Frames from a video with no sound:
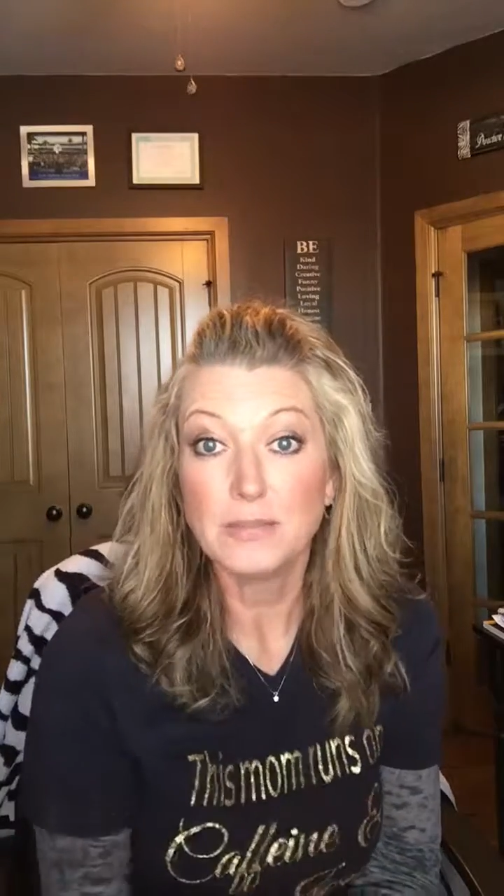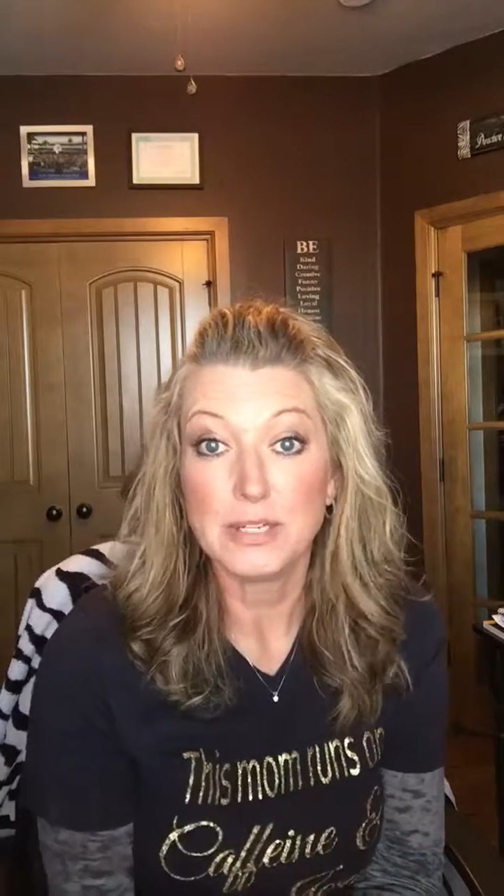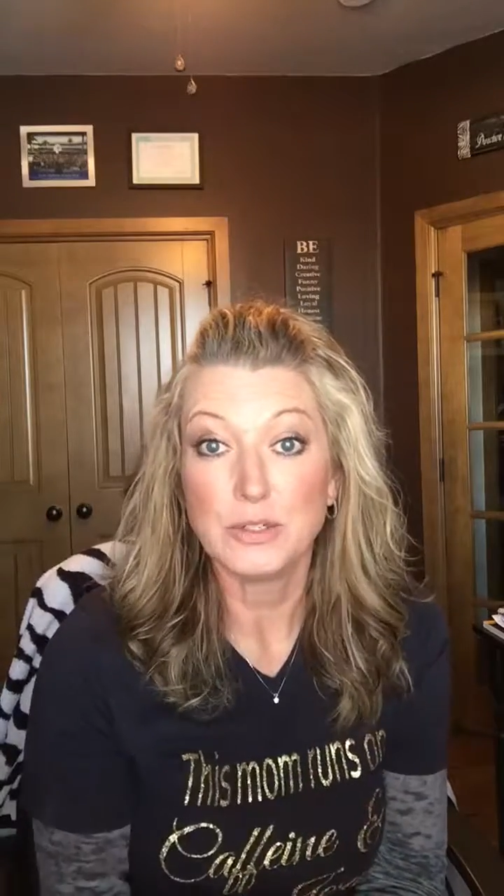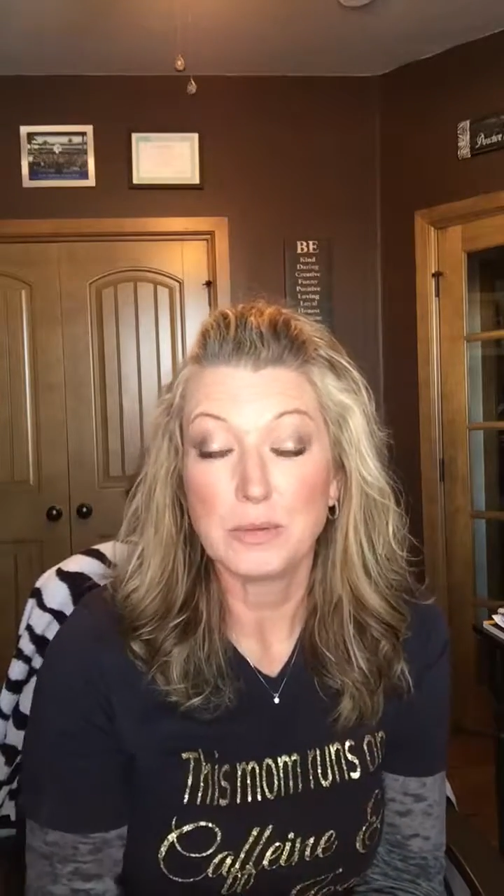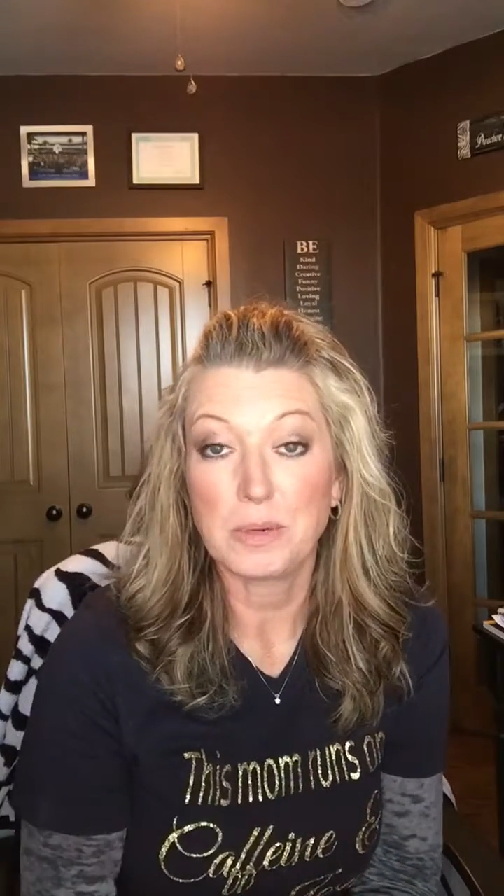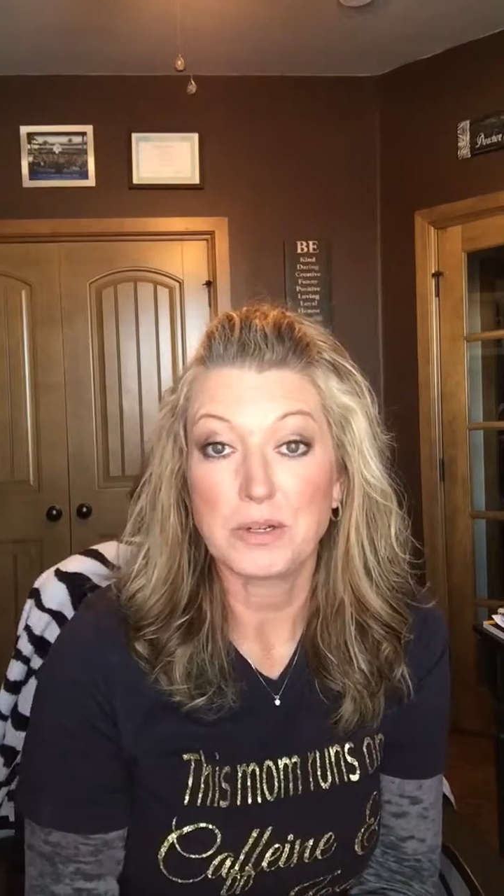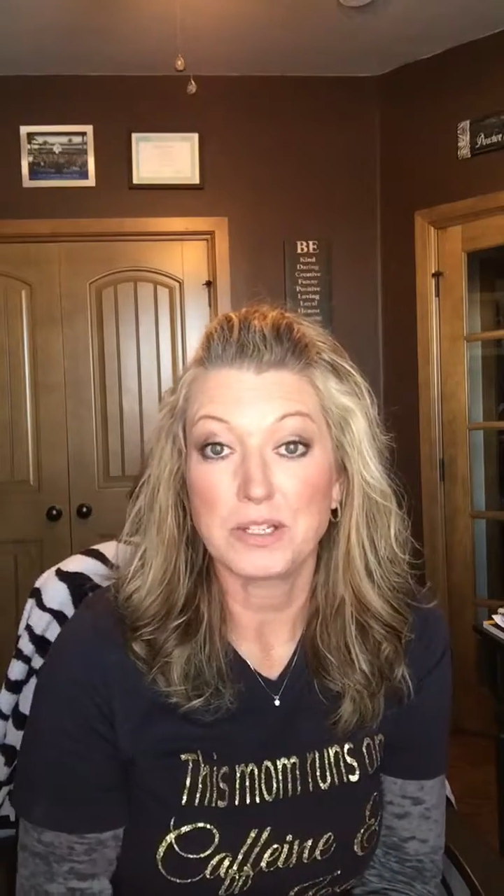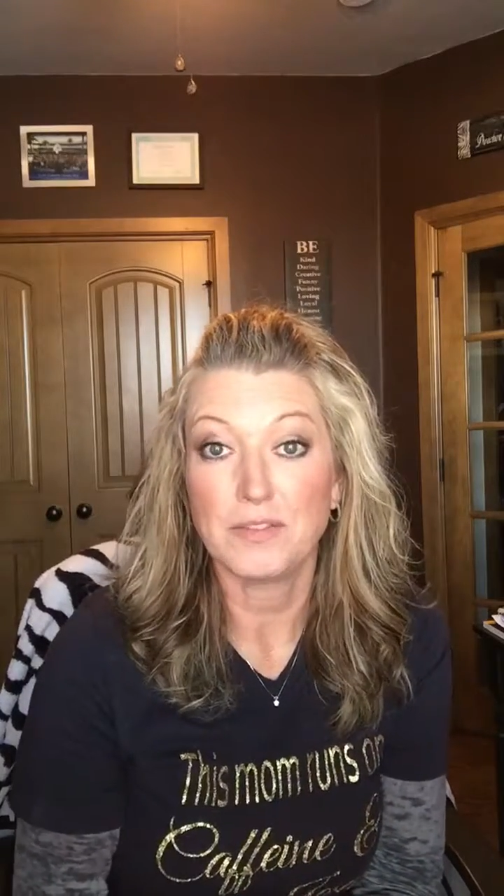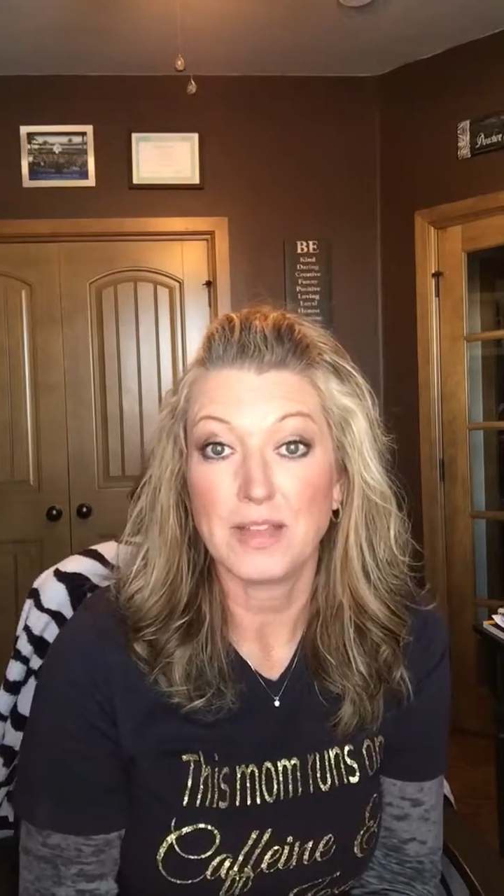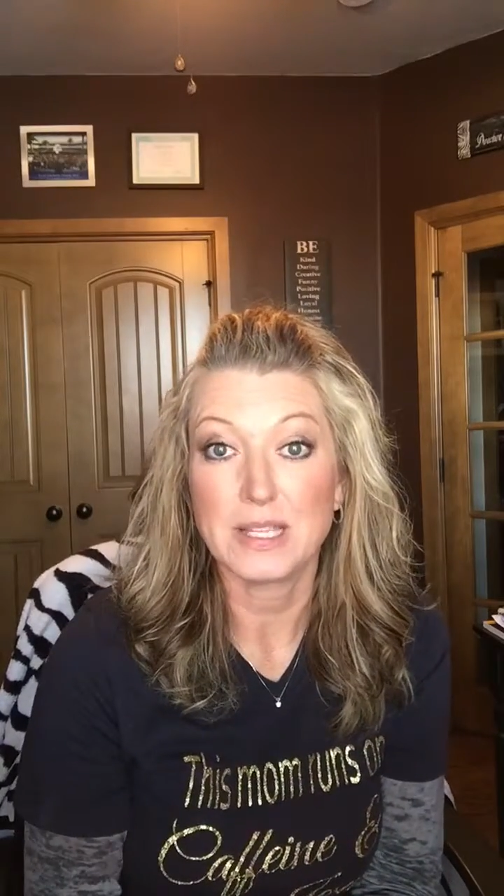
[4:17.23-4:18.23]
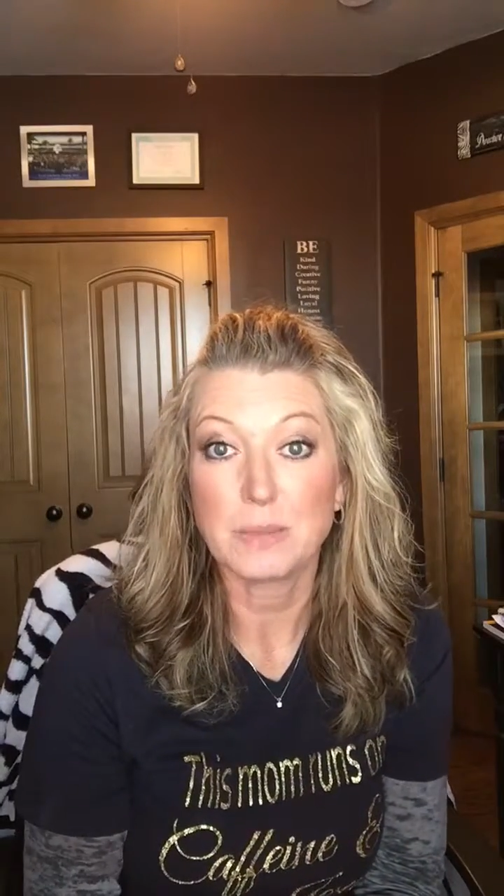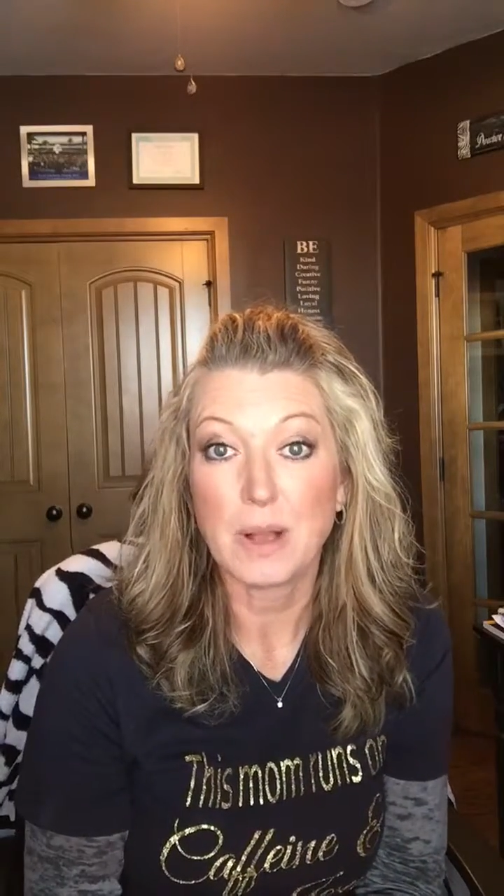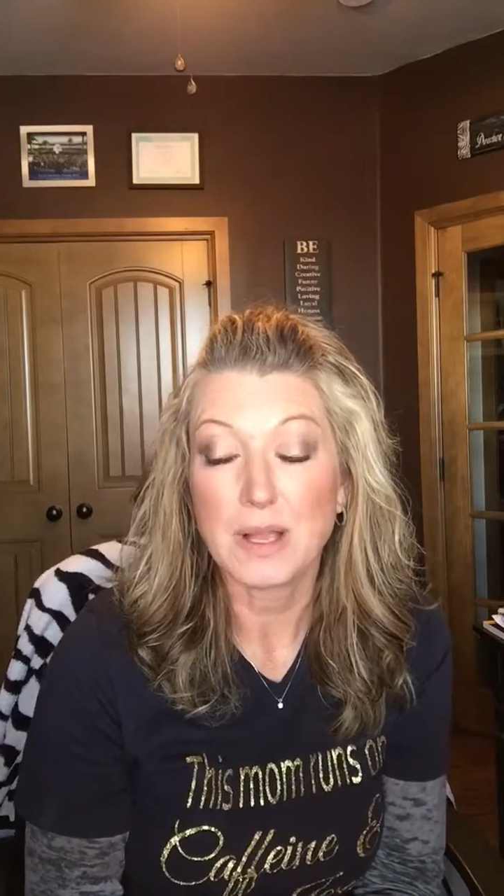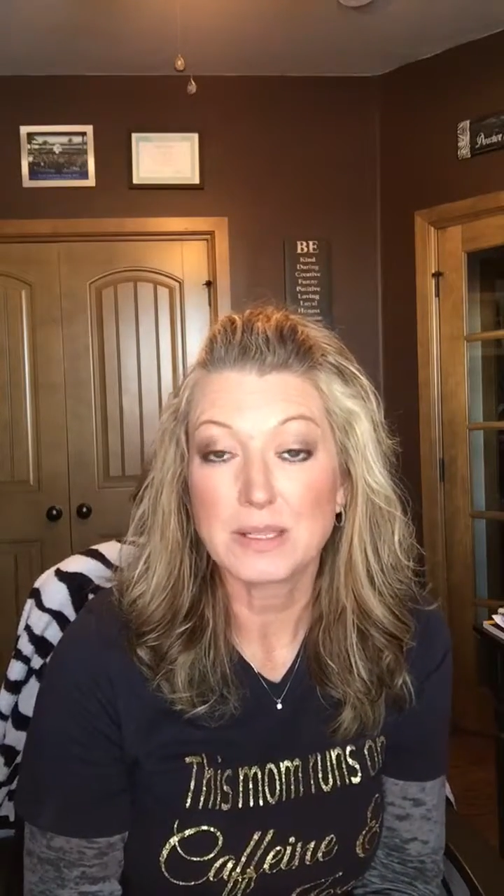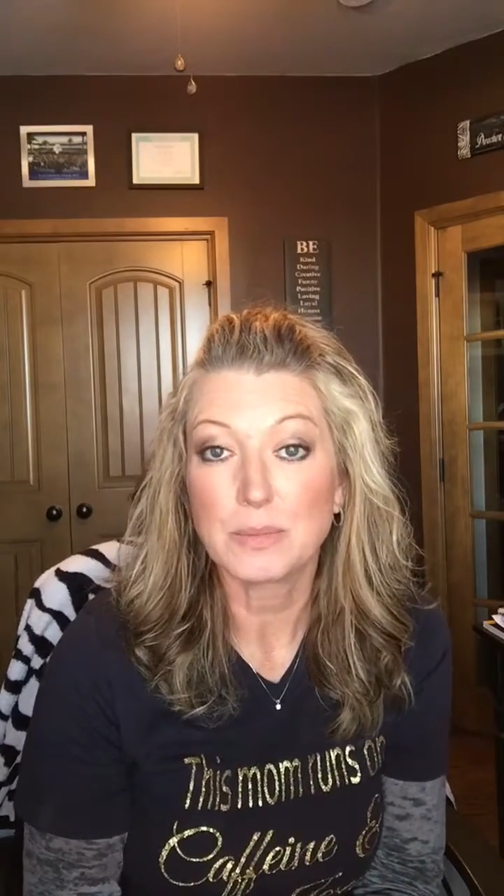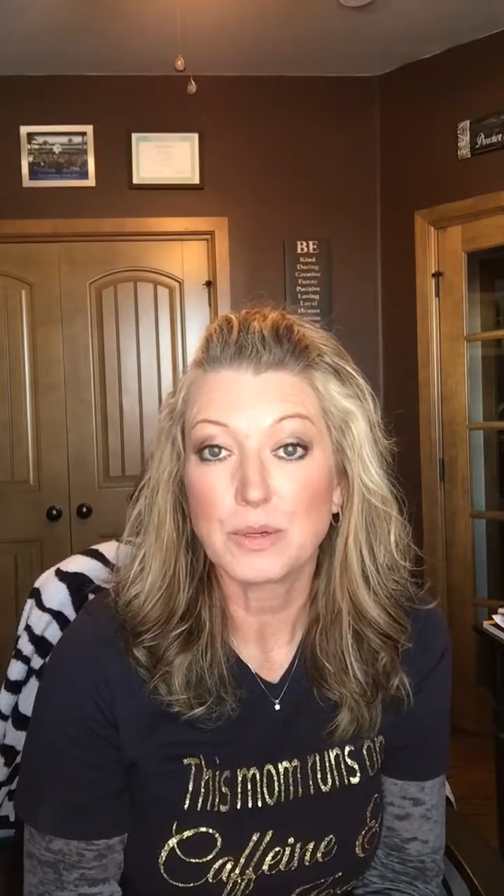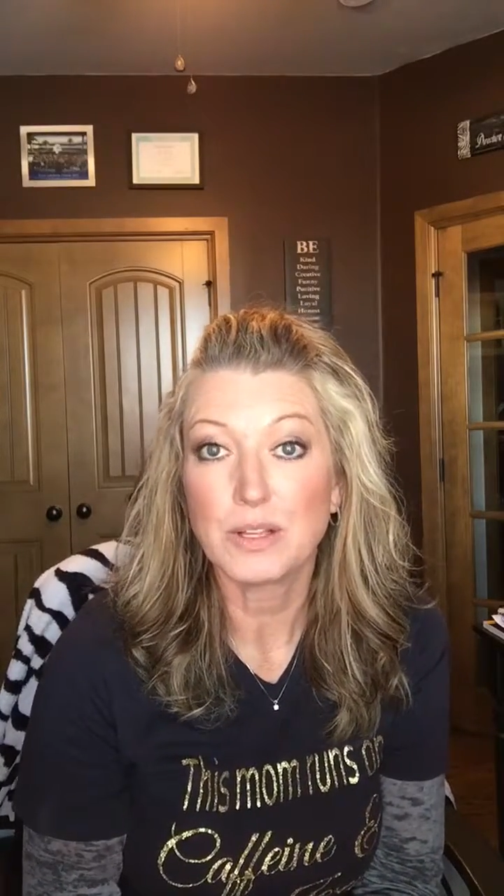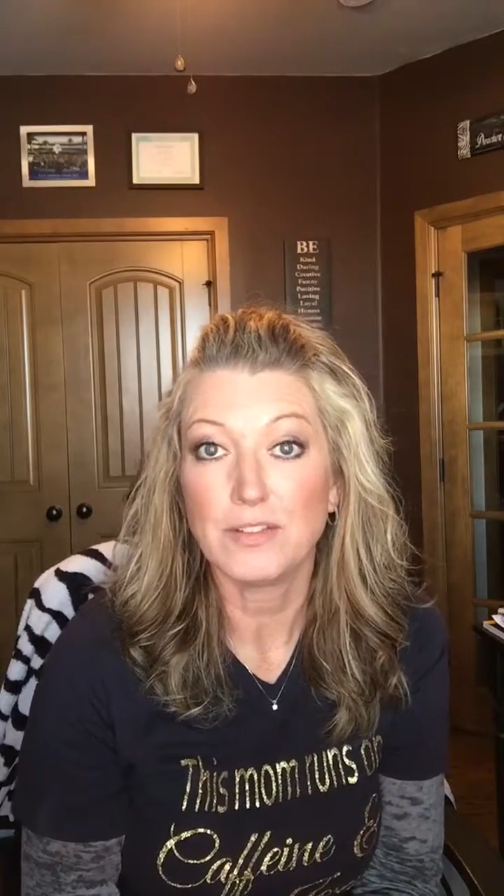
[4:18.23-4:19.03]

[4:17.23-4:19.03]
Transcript: to meet you in person if that's possible.